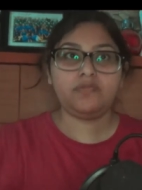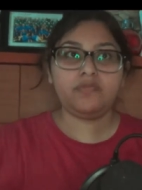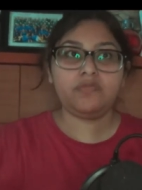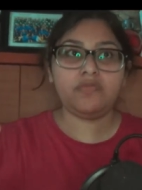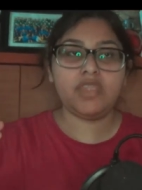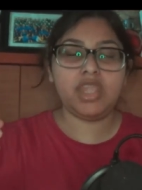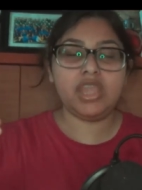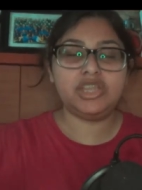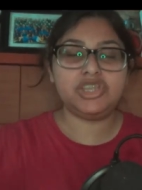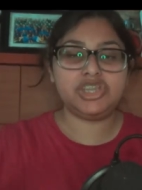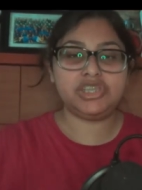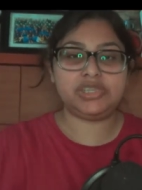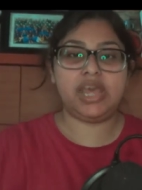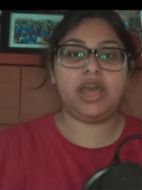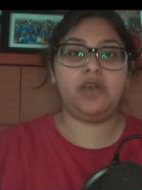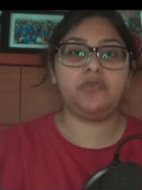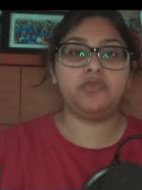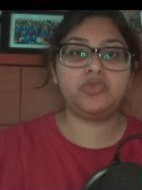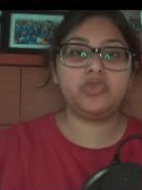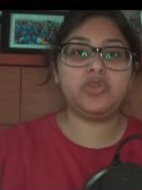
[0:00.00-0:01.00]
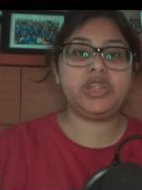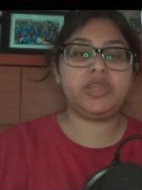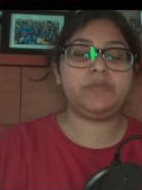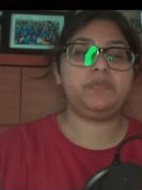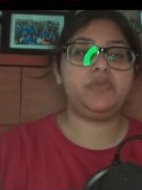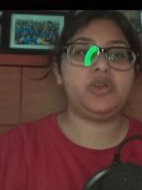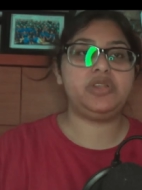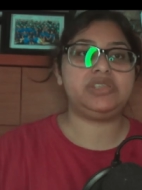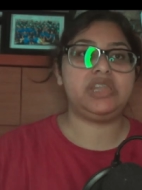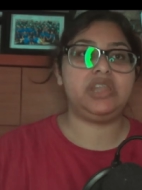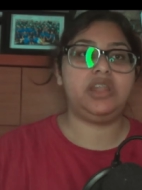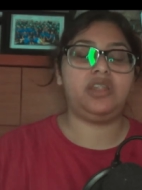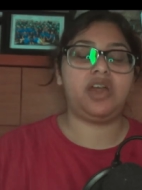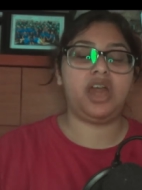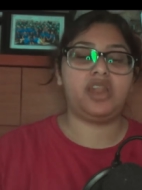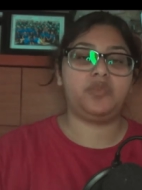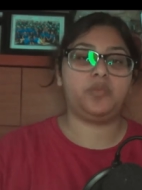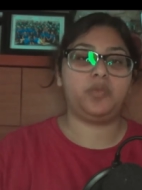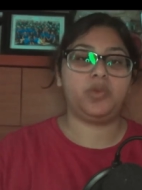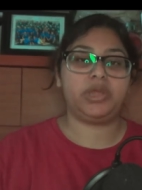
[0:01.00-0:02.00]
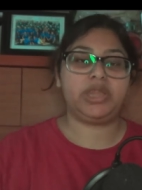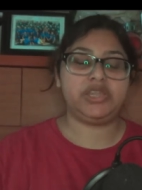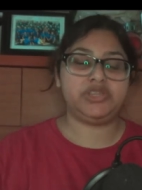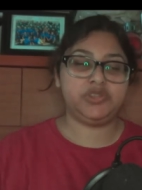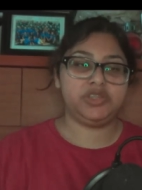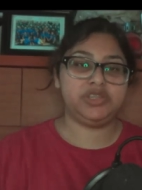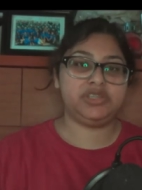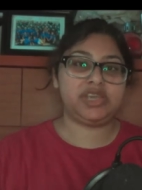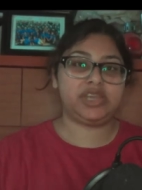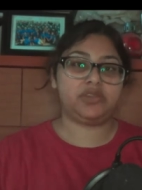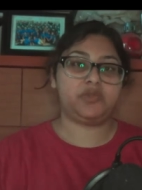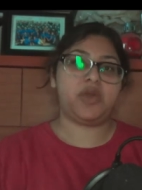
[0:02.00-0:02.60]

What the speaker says: Chazelle really puts in a lot of work into the technical